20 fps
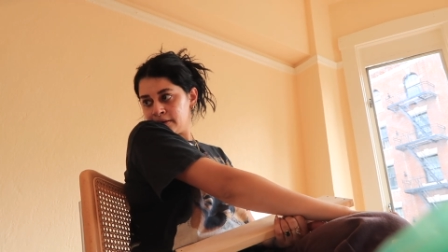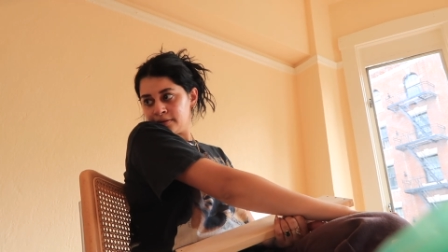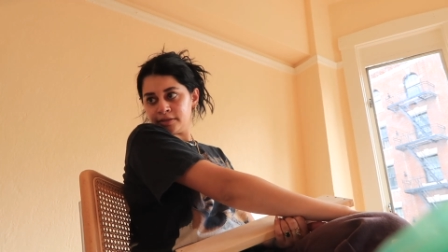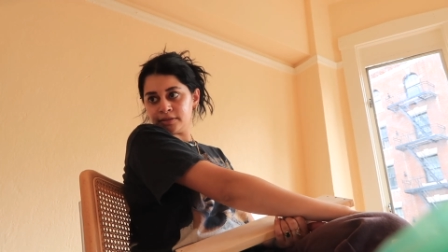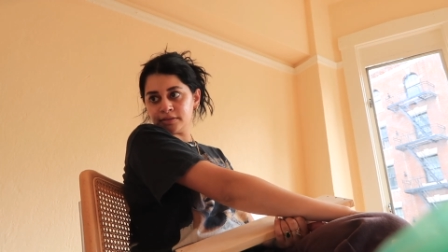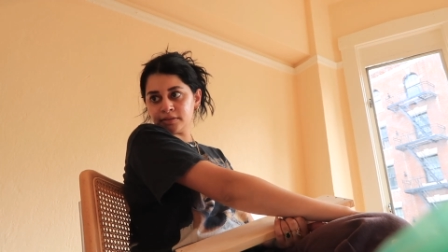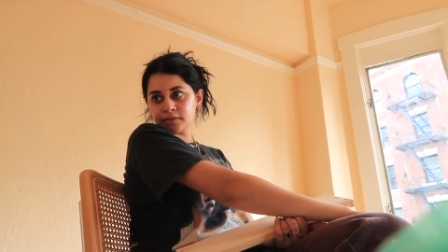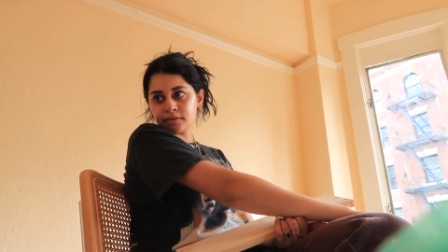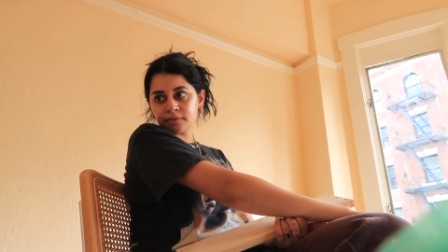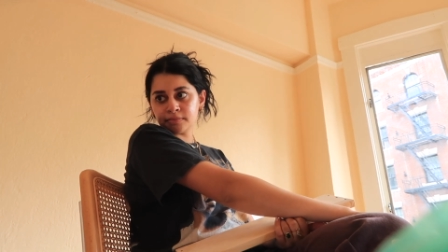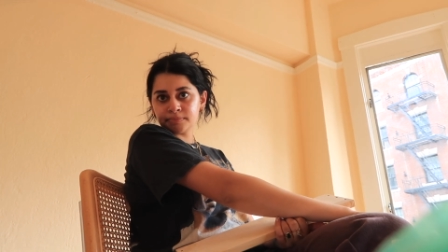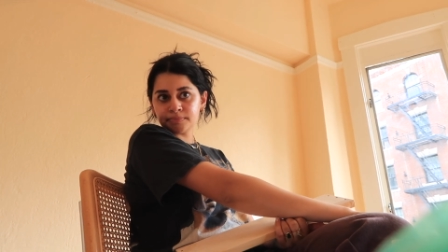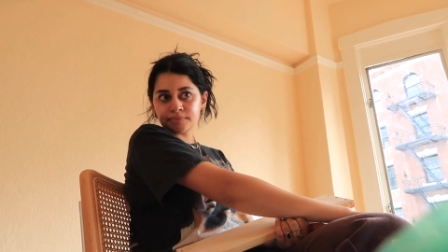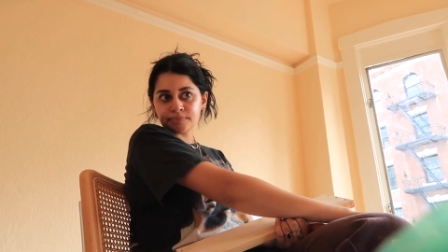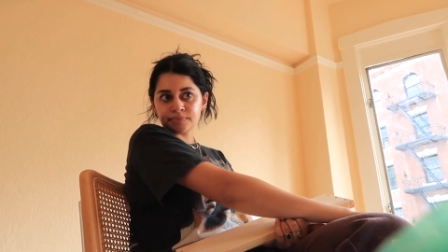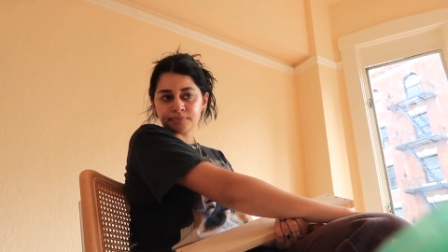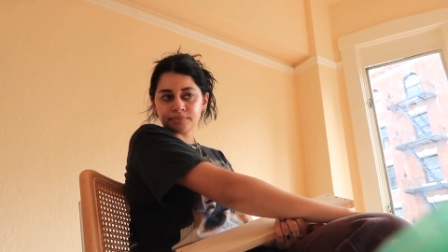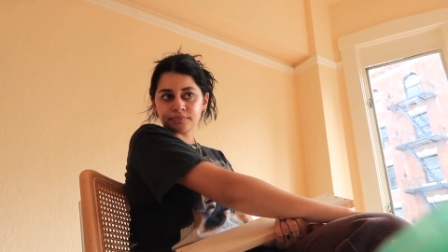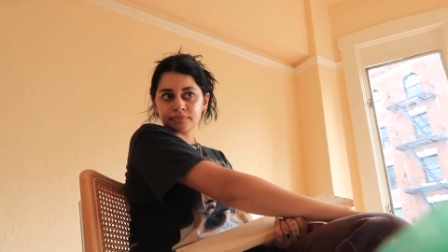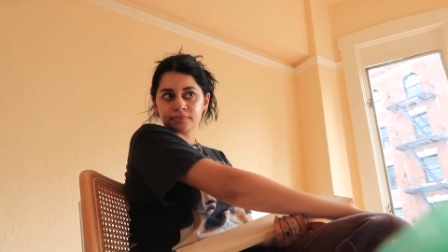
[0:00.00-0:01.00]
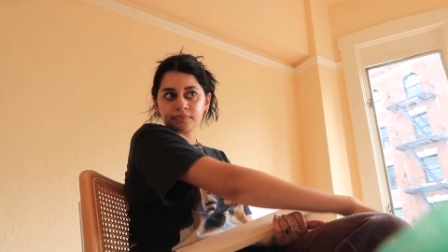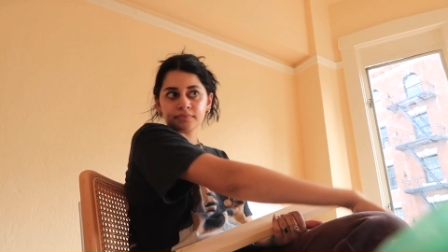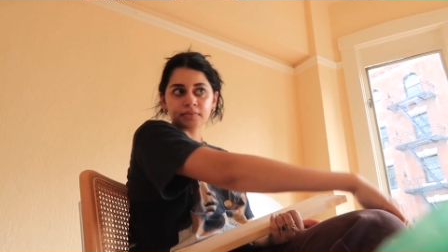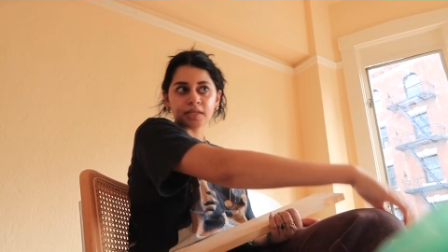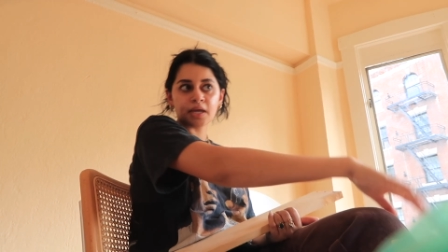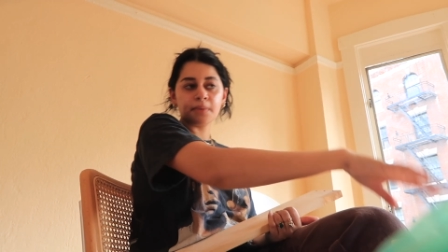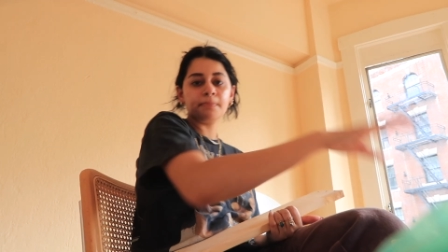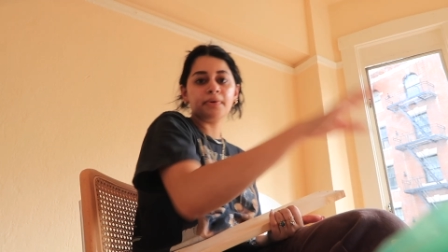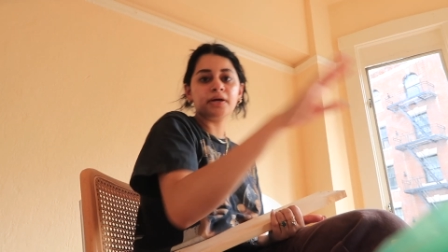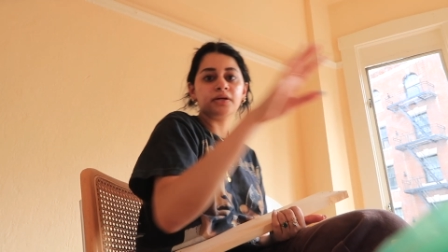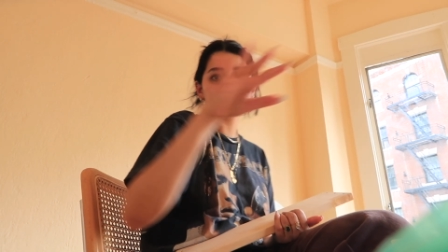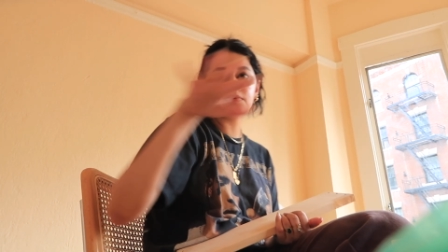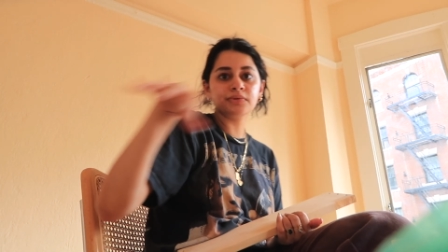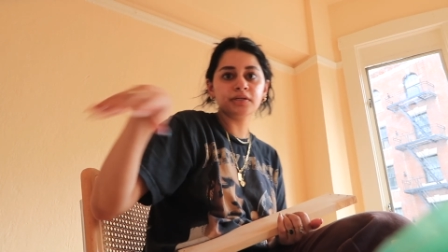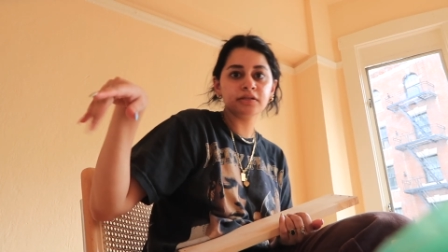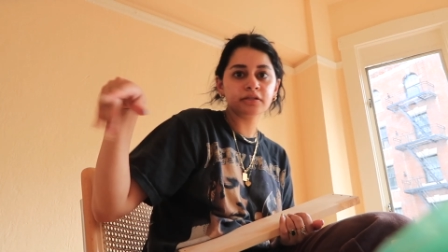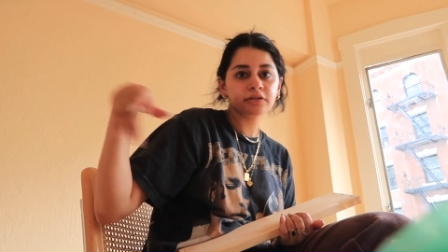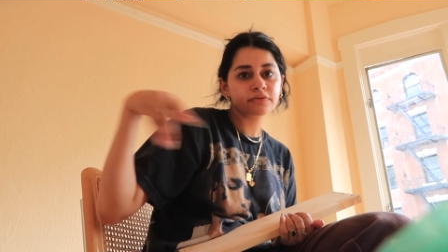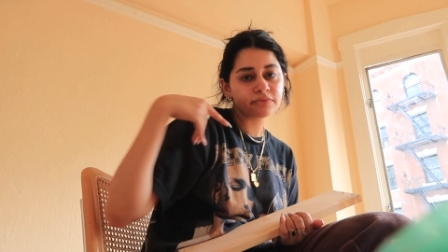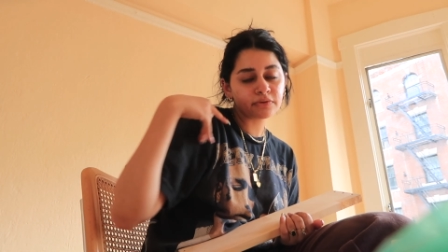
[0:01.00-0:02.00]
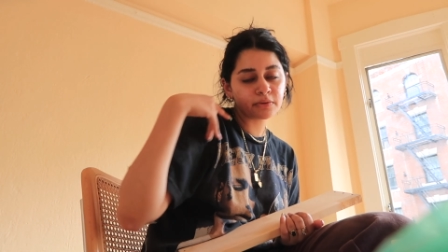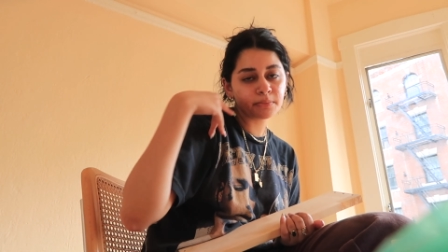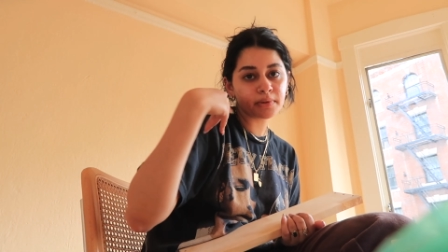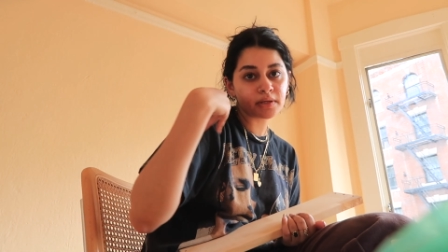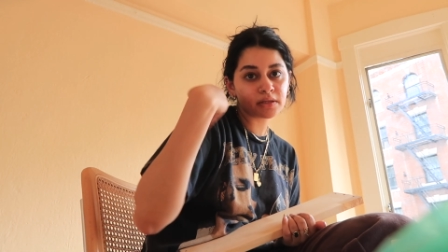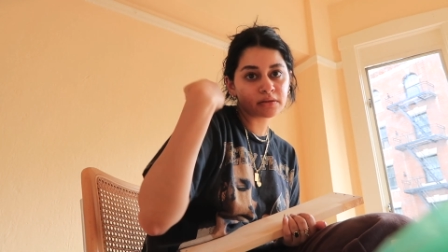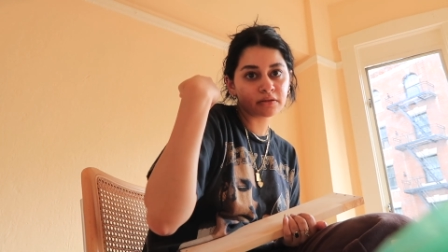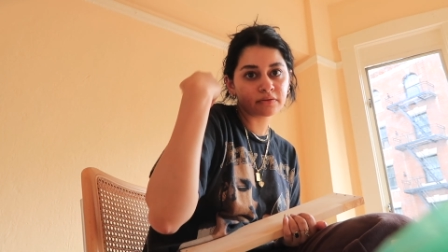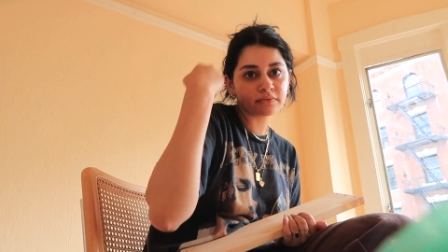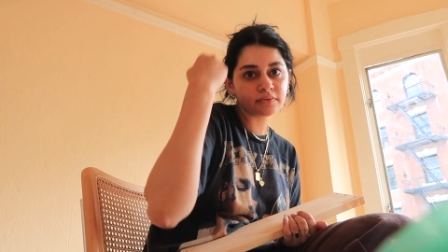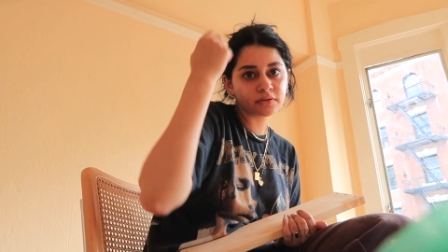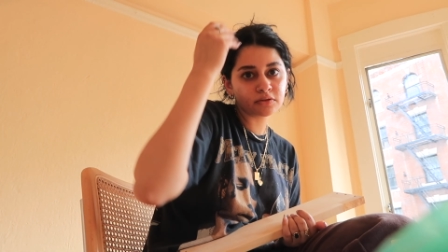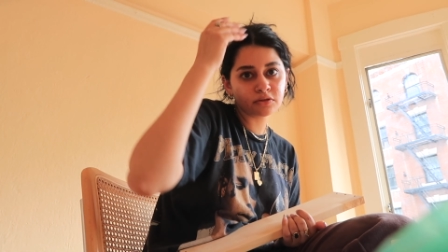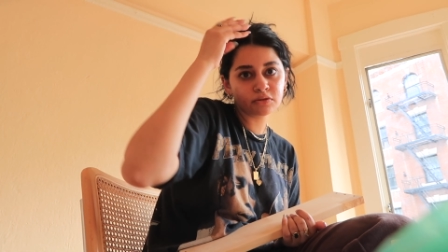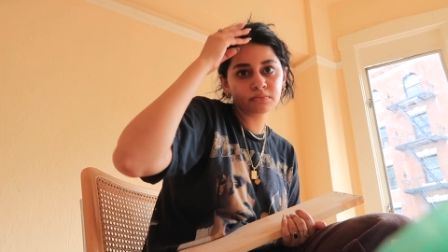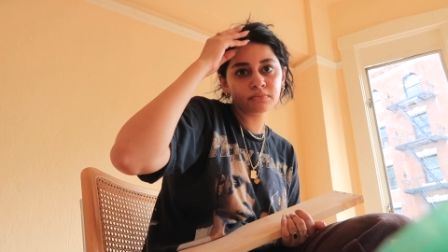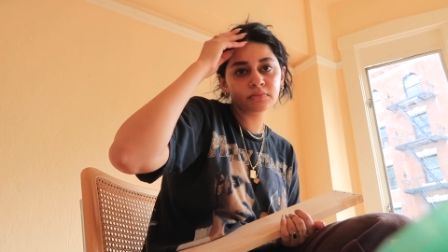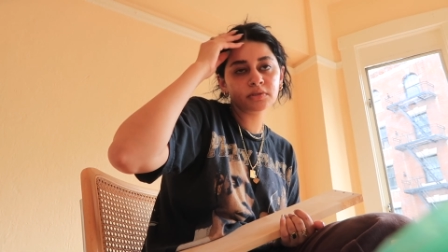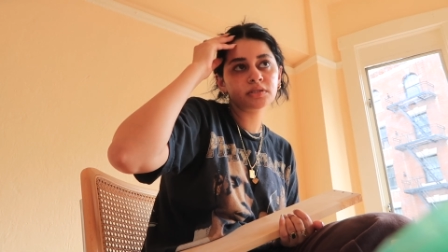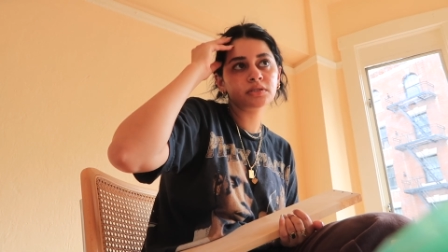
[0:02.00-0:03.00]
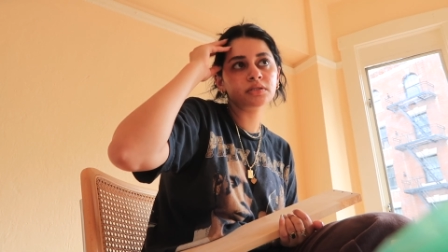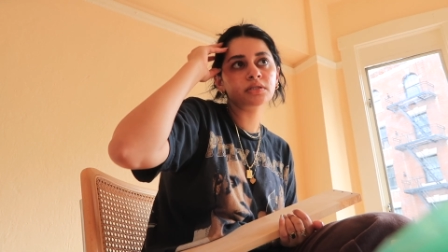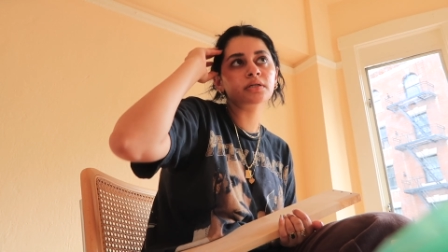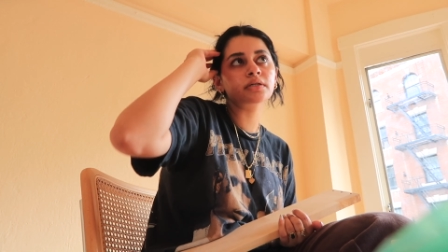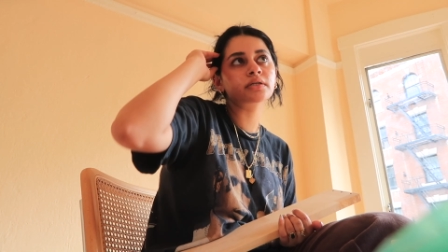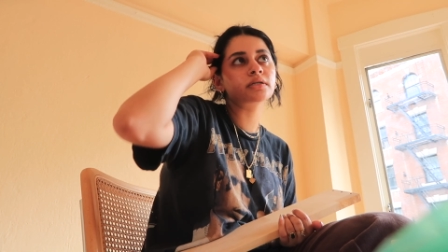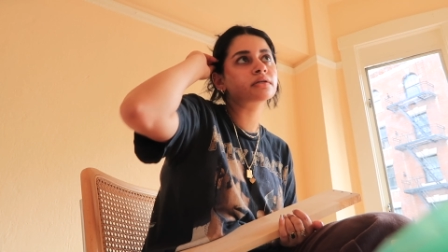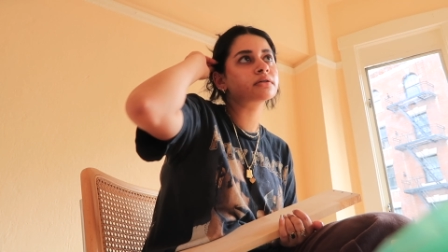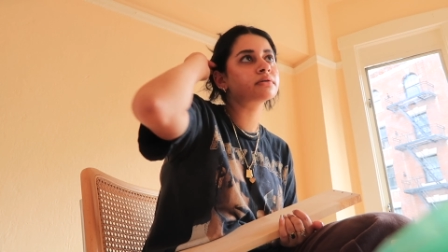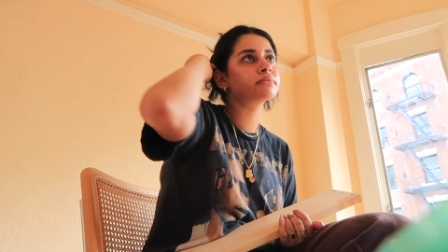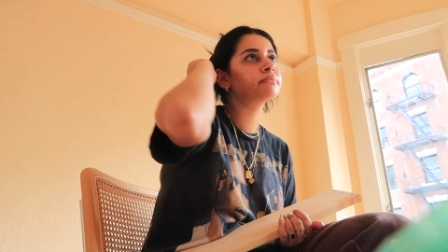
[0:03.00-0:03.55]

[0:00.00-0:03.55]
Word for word: Um, my rug for my living room is like